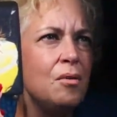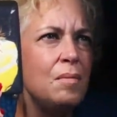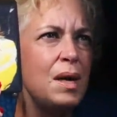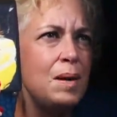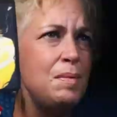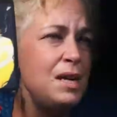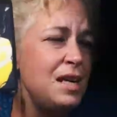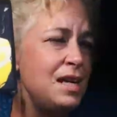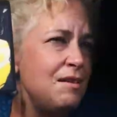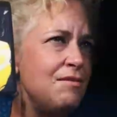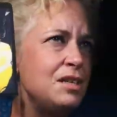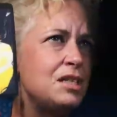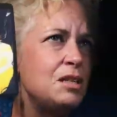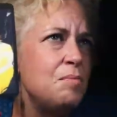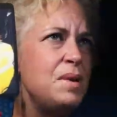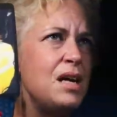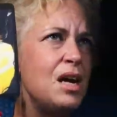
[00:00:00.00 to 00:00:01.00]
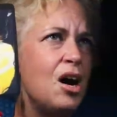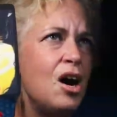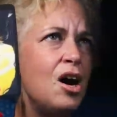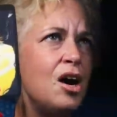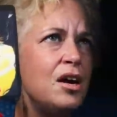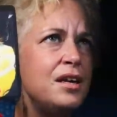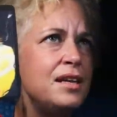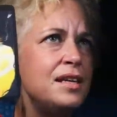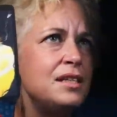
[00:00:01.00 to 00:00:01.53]
maybe even to be
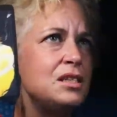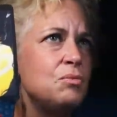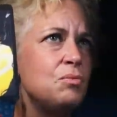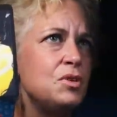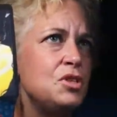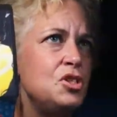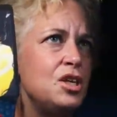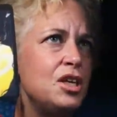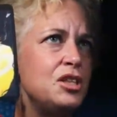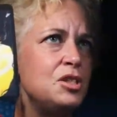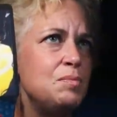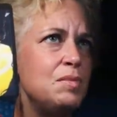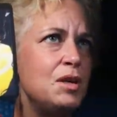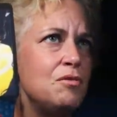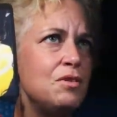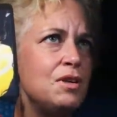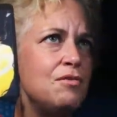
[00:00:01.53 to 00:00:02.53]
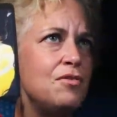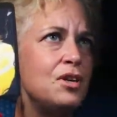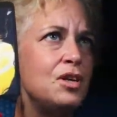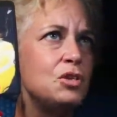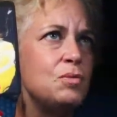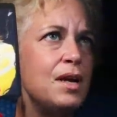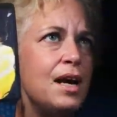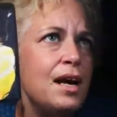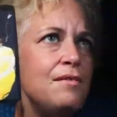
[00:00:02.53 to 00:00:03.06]
honest with judgment
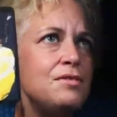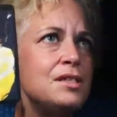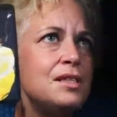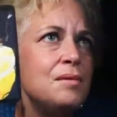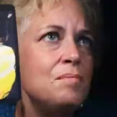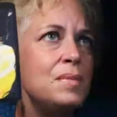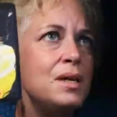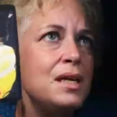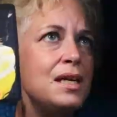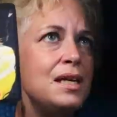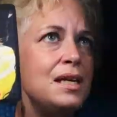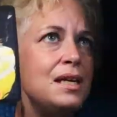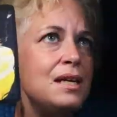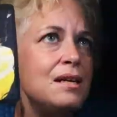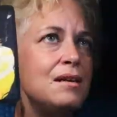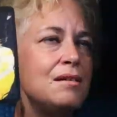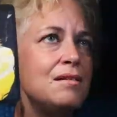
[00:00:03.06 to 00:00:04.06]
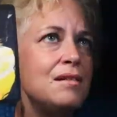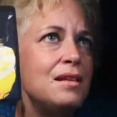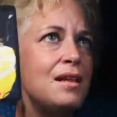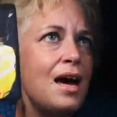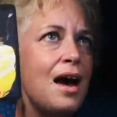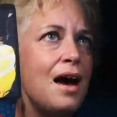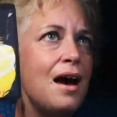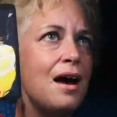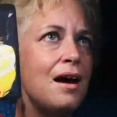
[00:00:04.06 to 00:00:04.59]
reverse we have somebody here
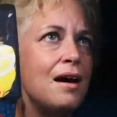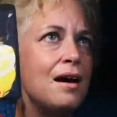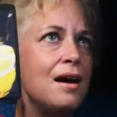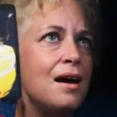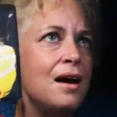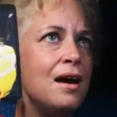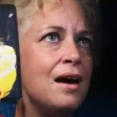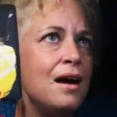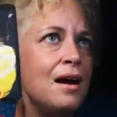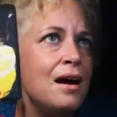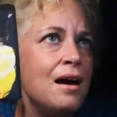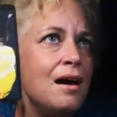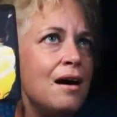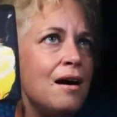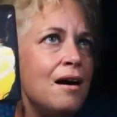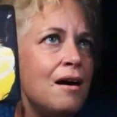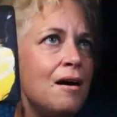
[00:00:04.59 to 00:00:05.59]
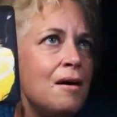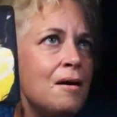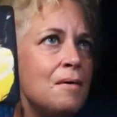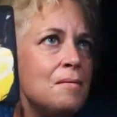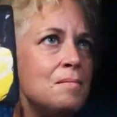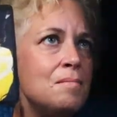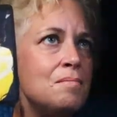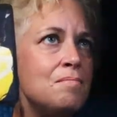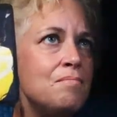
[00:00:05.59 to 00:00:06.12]
that
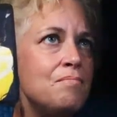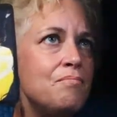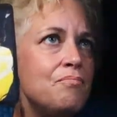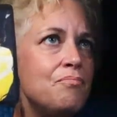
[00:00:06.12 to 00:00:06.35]
um,